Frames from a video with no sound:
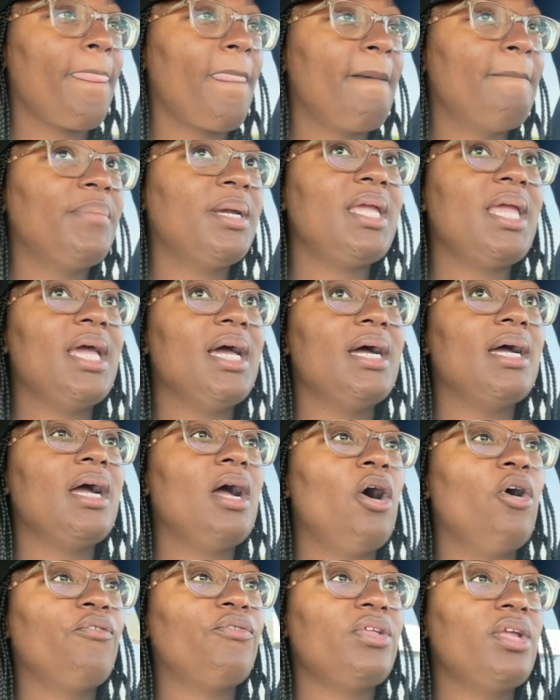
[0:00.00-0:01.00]
But yeah,
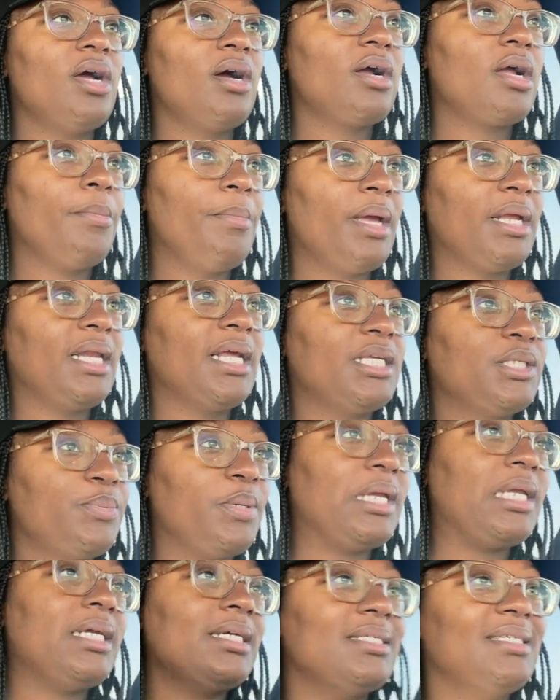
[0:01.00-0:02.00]
hopefully y'all come back next
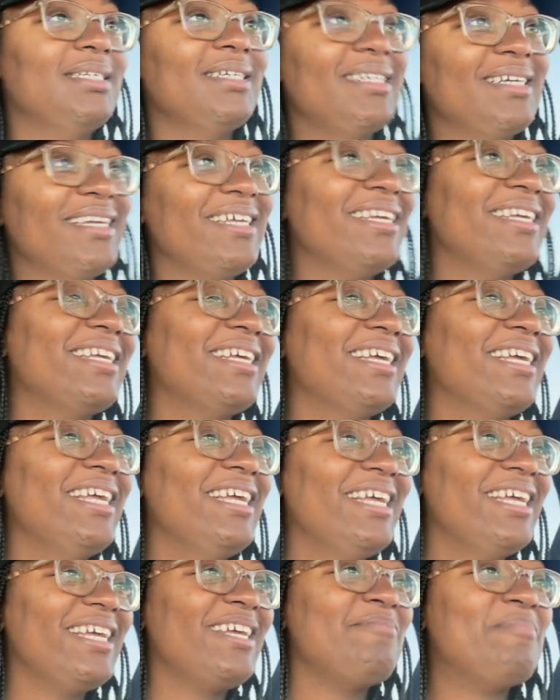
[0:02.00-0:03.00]
week.
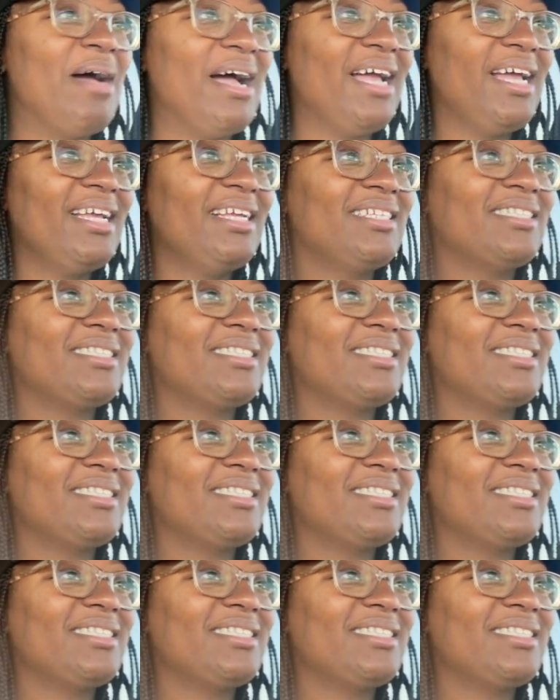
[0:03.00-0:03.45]
Bye.